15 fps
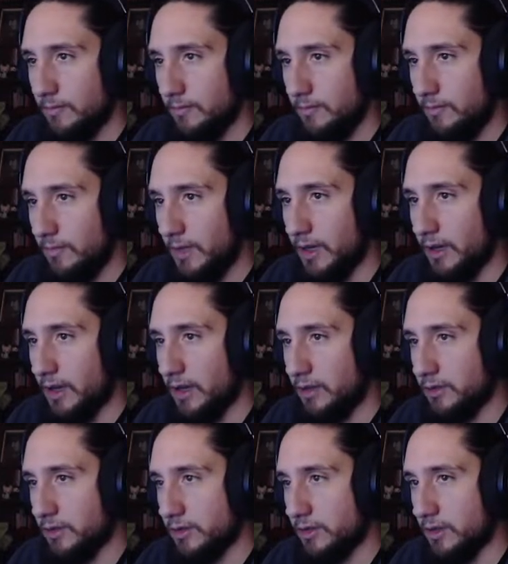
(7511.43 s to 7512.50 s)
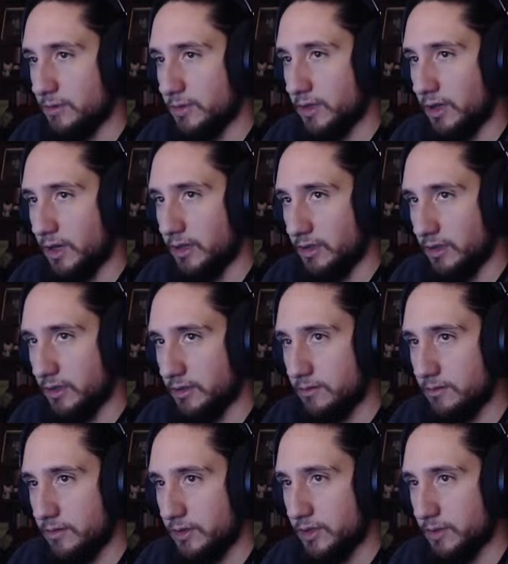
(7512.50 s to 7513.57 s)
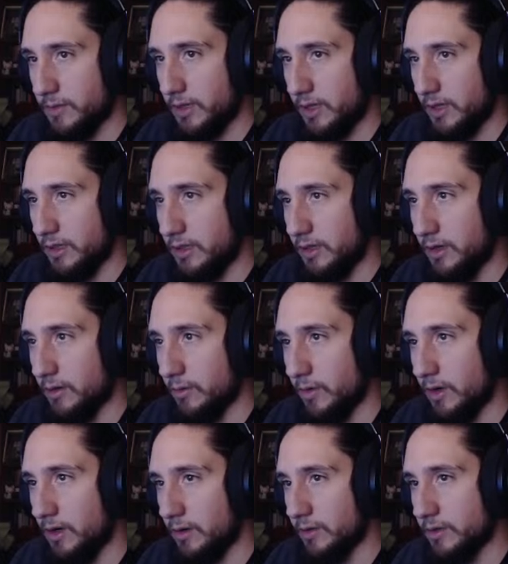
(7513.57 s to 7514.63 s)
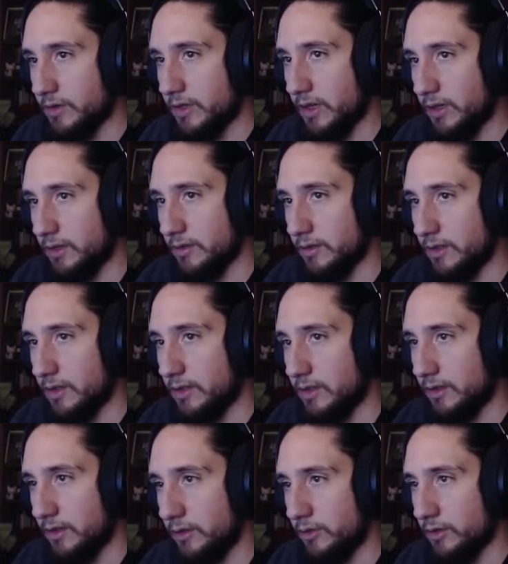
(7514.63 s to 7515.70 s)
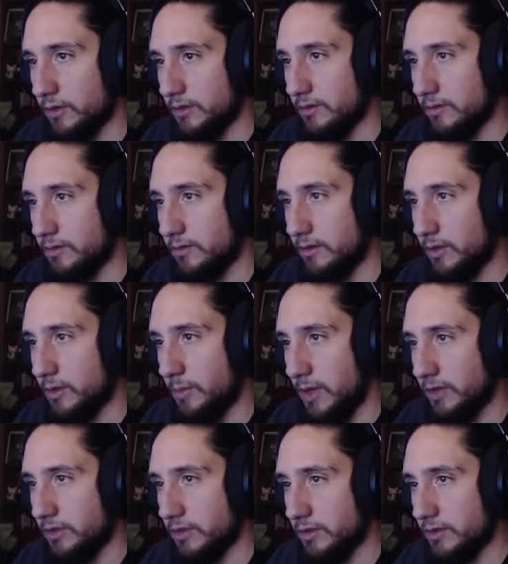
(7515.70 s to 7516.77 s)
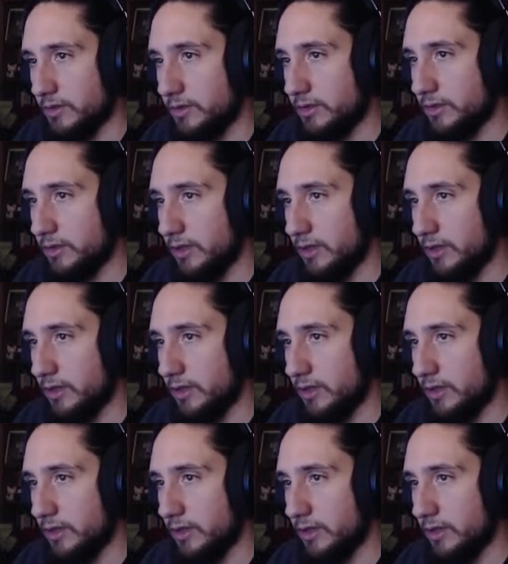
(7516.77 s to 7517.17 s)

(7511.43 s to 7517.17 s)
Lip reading: Yeah, it kind of just seems like I did something in here wrong when setting the collision dimensions,